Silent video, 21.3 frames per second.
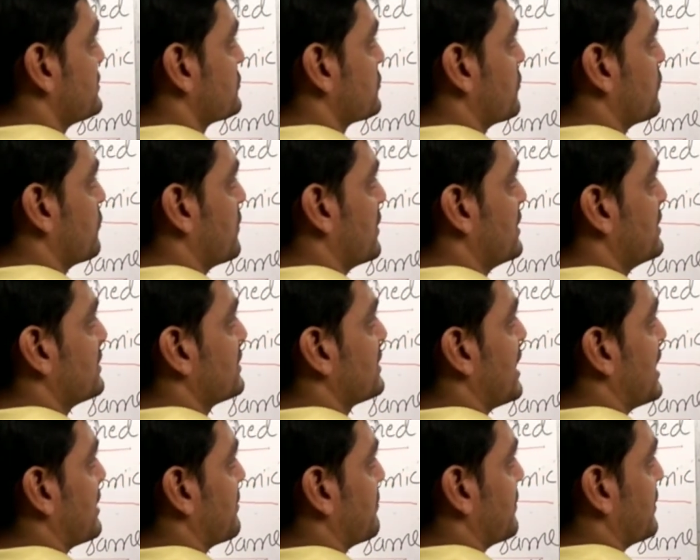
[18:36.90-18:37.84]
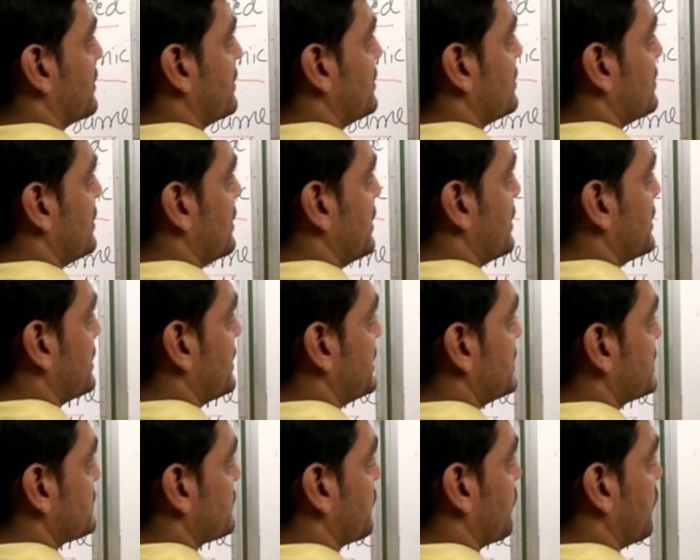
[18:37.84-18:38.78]
so one carbon
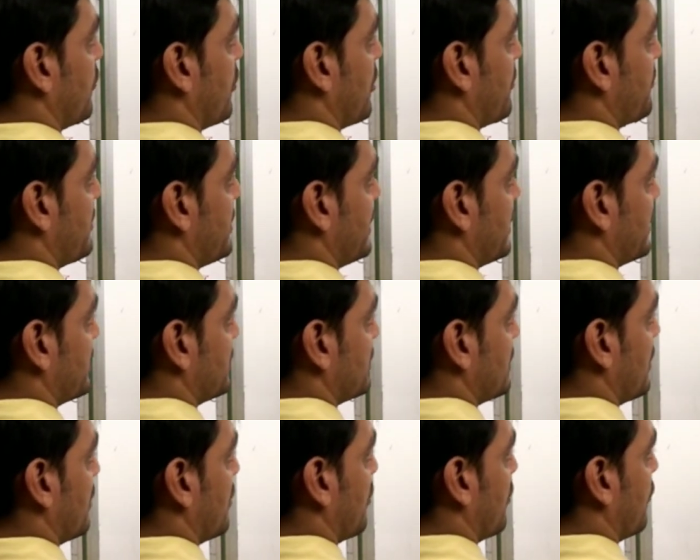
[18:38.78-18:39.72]
is forming